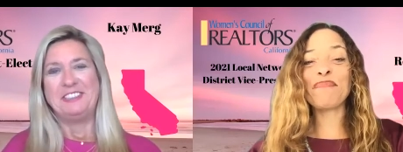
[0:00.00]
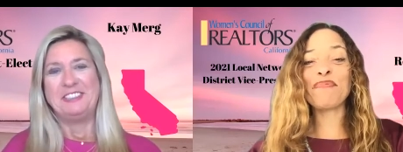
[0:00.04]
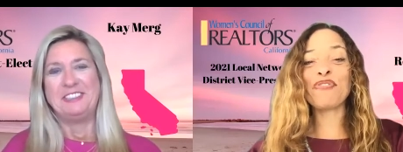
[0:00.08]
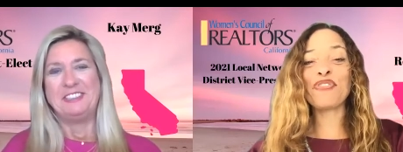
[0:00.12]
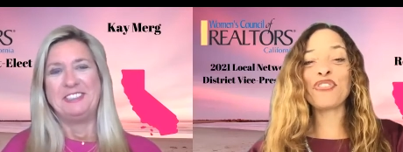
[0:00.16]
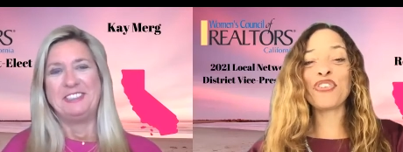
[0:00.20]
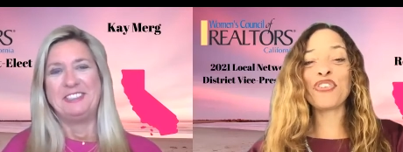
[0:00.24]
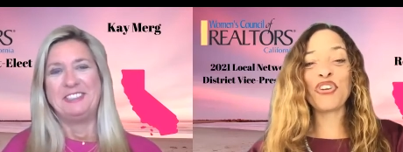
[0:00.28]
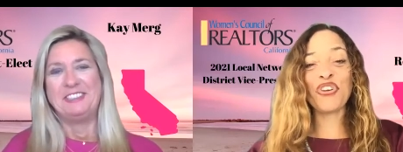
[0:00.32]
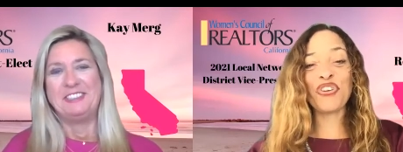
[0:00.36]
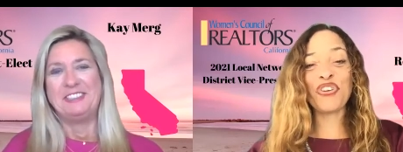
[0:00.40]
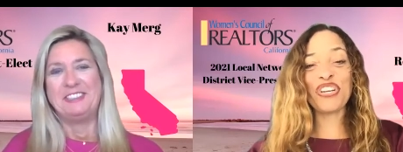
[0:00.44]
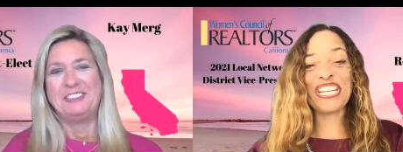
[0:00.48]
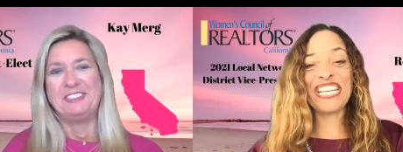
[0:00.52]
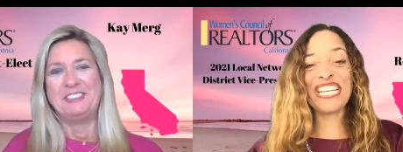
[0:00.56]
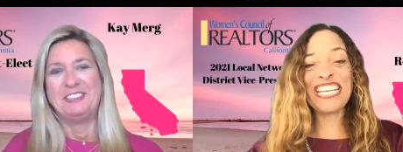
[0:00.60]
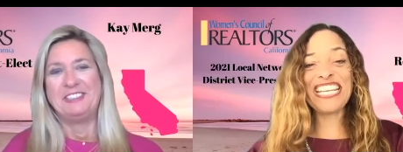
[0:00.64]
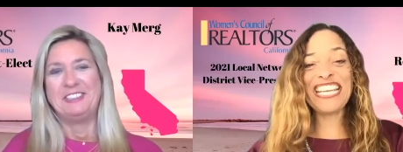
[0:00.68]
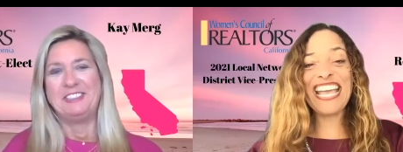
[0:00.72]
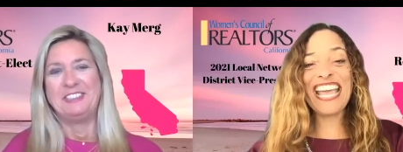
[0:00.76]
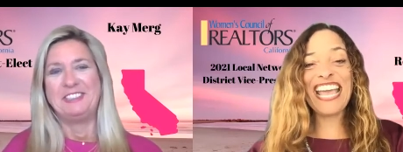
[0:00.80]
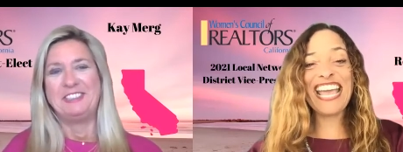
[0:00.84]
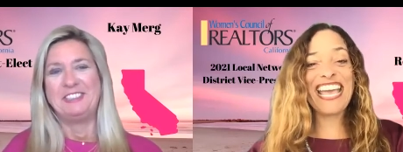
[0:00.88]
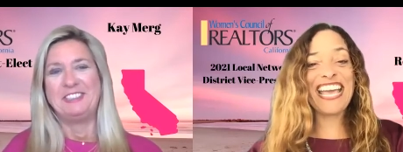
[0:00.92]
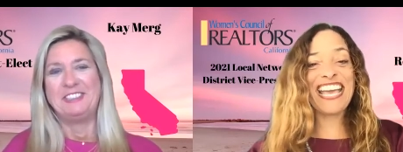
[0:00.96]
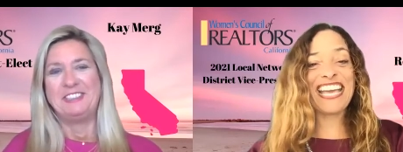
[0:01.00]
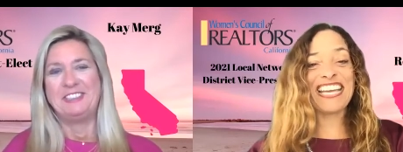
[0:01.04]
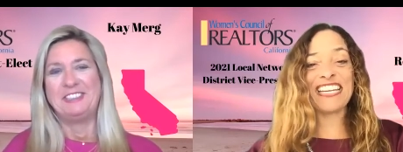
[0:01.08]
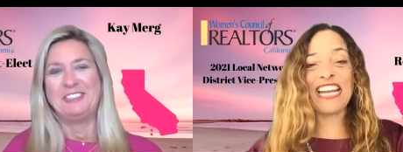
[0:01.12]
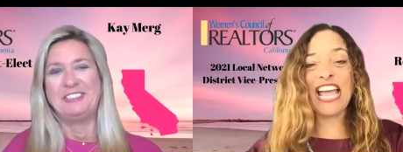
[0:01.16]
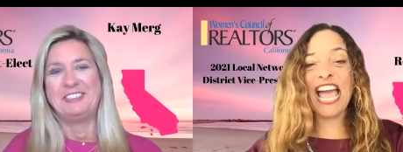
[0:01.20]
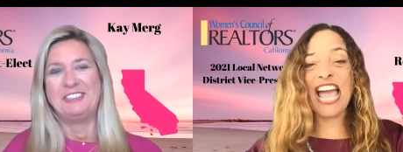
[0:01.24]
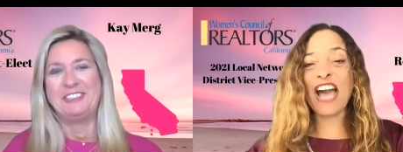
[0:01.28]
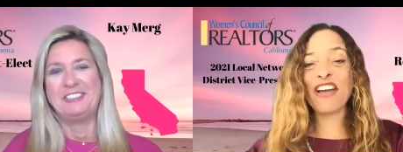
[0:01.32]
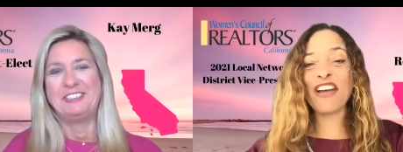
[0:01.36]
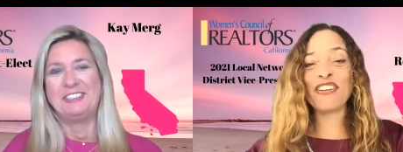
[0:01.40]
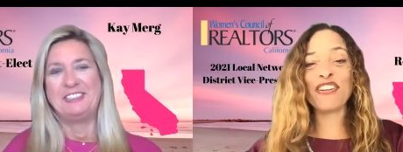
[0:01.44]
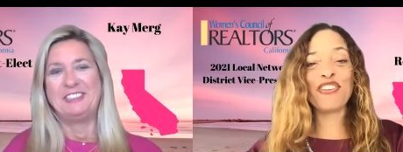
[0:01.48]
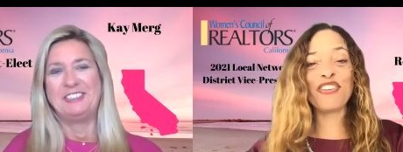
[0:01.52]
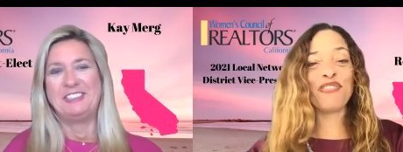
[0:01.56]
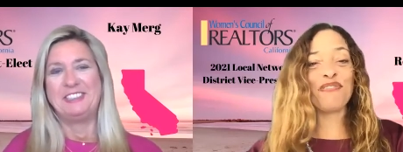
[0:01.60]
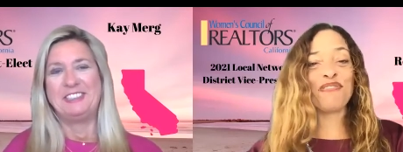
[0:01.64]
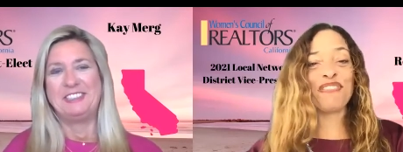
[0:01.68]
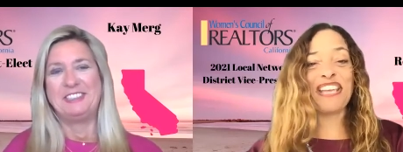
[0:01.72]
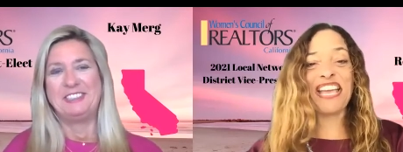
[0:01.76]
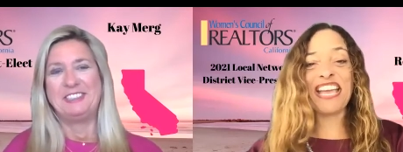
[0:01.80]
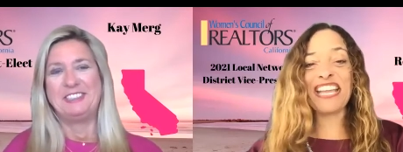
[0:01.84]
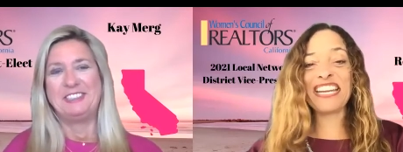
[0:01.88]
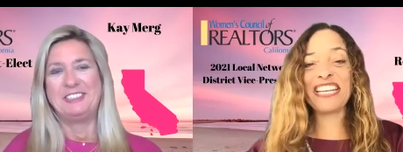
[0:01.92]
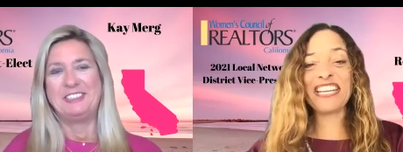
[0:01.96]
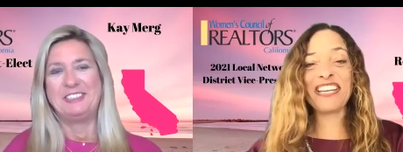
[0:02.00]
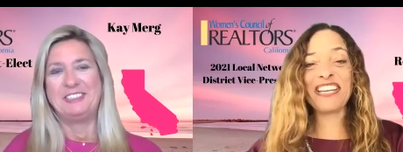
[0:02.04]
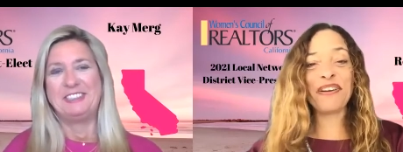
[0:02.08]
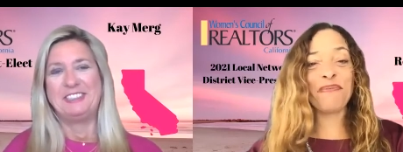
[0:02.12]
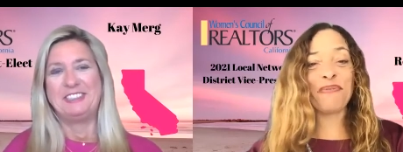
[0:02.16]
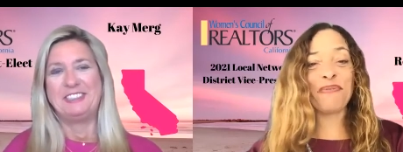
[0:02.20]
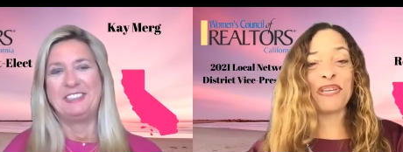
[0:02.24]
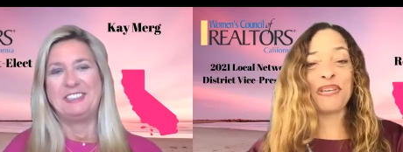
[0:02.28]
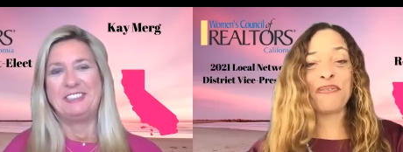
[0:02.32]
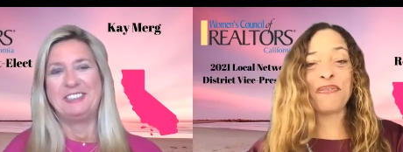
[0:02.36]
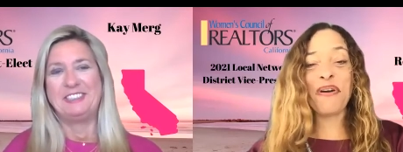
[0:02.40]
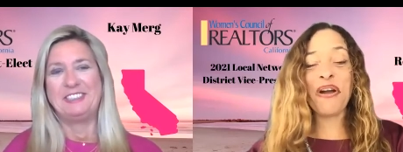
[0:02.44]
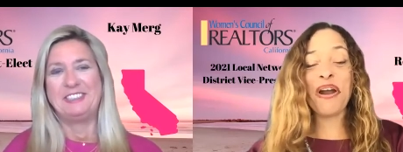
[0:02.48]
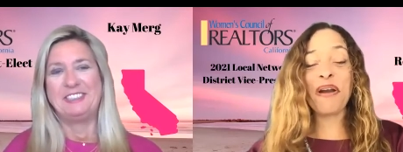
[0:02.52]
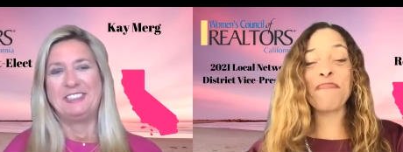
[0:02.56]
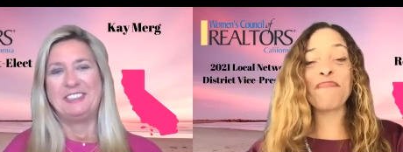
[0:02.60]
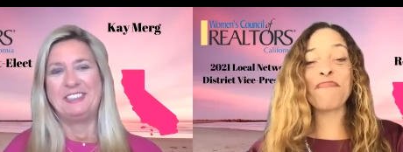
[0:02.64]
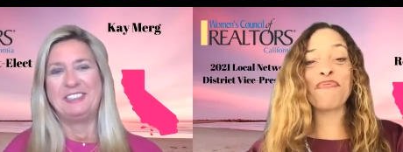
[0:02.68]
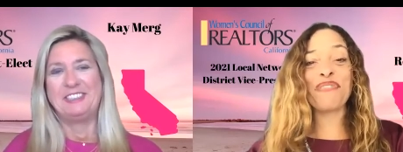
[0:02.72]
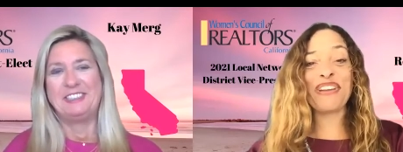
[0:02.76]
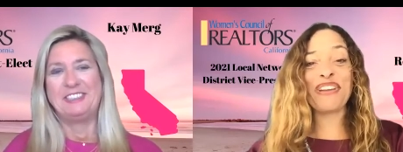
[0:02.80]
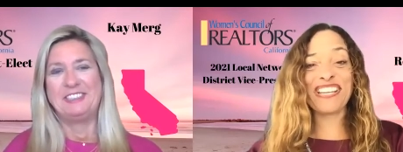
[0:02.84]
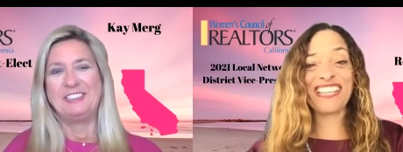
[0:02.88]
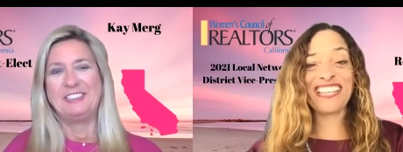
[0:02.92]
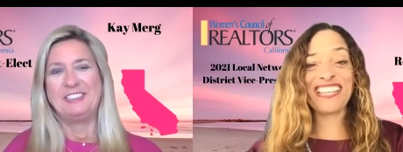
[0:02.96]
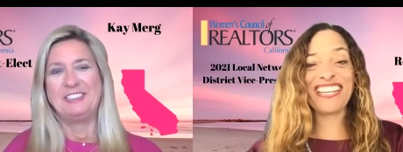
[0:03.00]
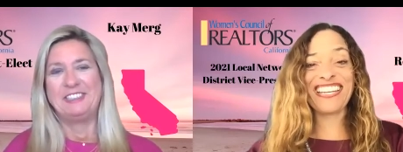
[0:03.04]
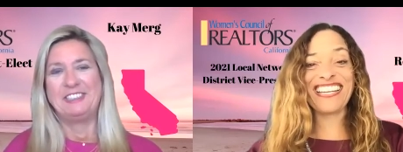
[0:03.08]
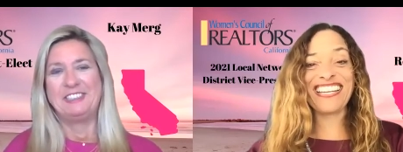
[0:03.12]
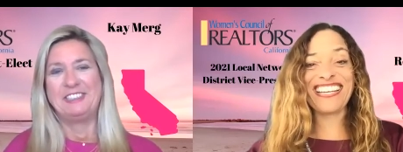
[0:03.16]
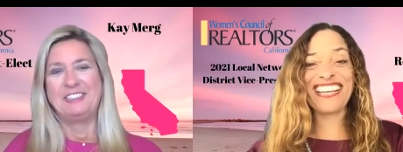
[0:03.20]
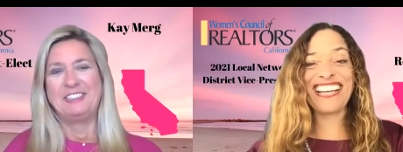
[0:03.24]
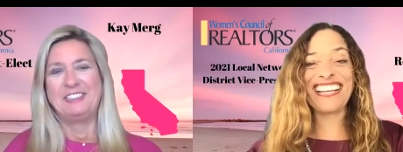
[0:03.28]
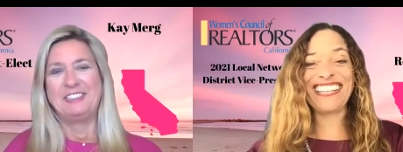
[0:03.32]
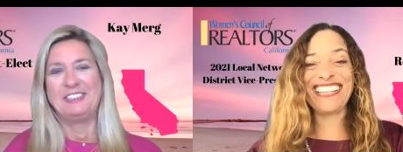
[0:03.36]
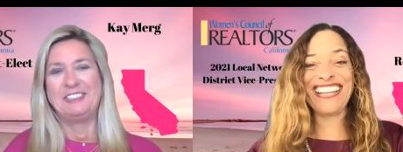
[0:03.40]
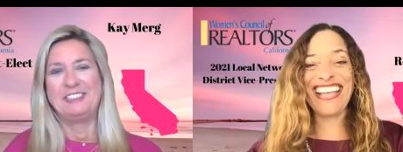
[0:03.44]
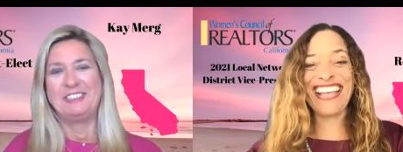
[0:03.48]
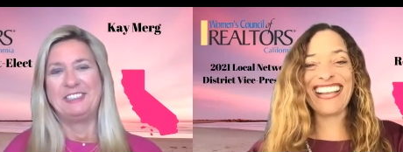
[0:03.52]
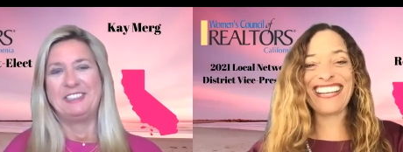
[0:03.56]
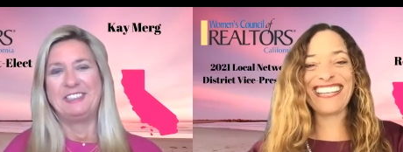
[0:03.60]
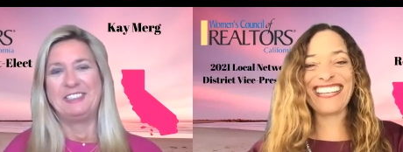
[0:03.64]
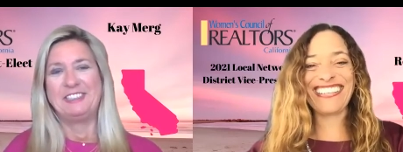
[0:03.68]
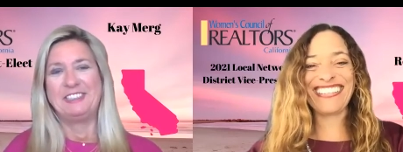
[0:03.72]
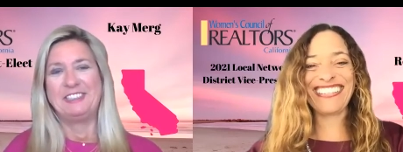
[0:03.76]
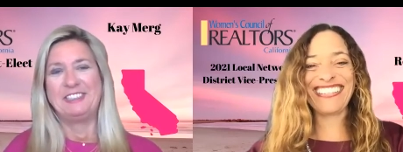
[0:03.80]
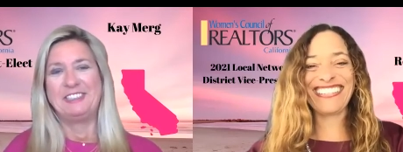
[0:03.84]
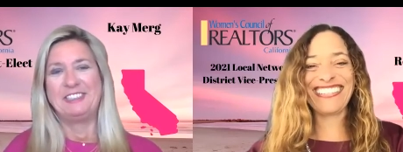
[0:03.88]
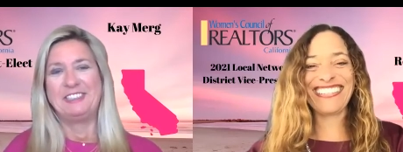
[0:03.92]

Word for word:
Speaker 1: journey and how did you get here where you are president elect?